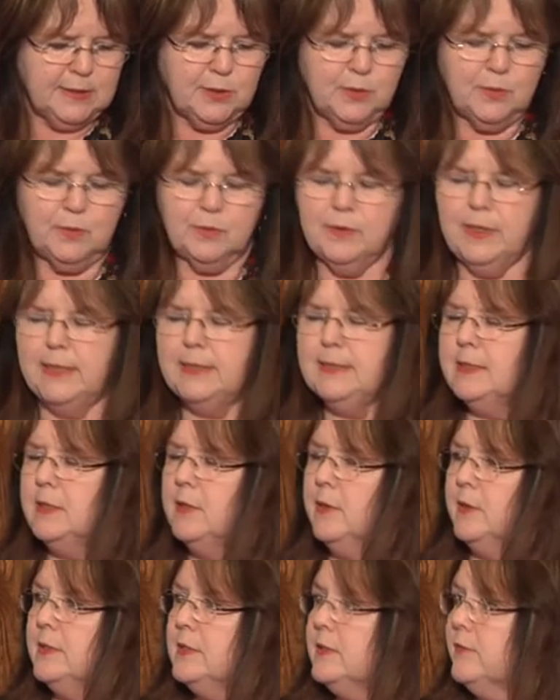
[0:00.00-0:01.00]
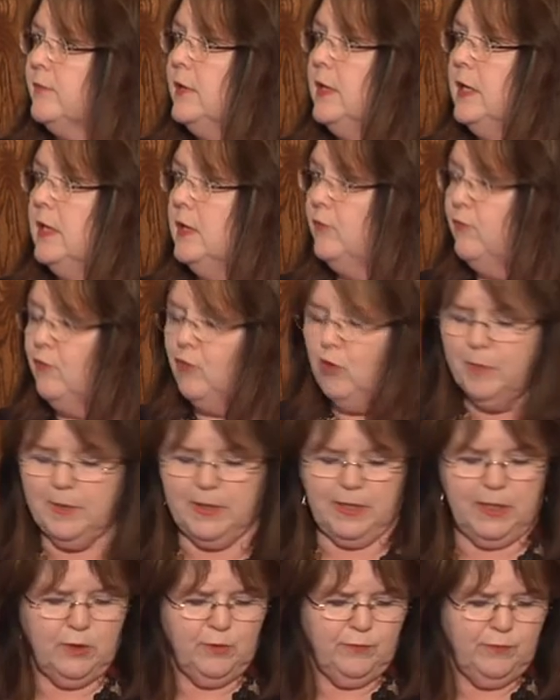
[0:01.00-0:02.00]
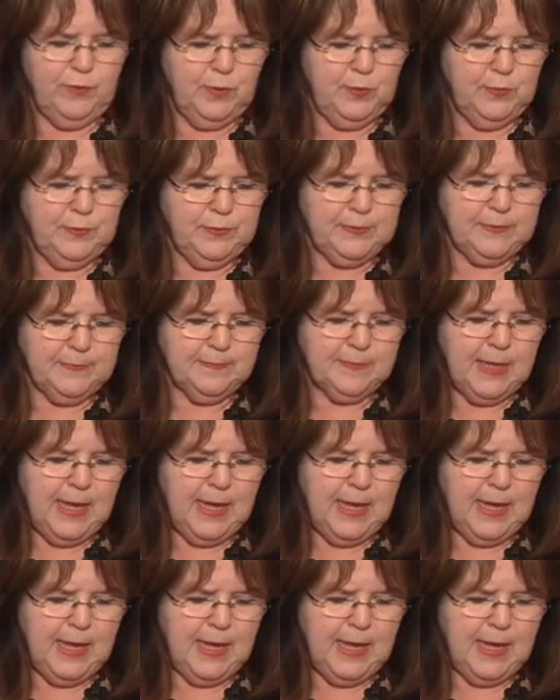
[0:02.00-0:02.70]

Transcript: through a series of key informant interviews,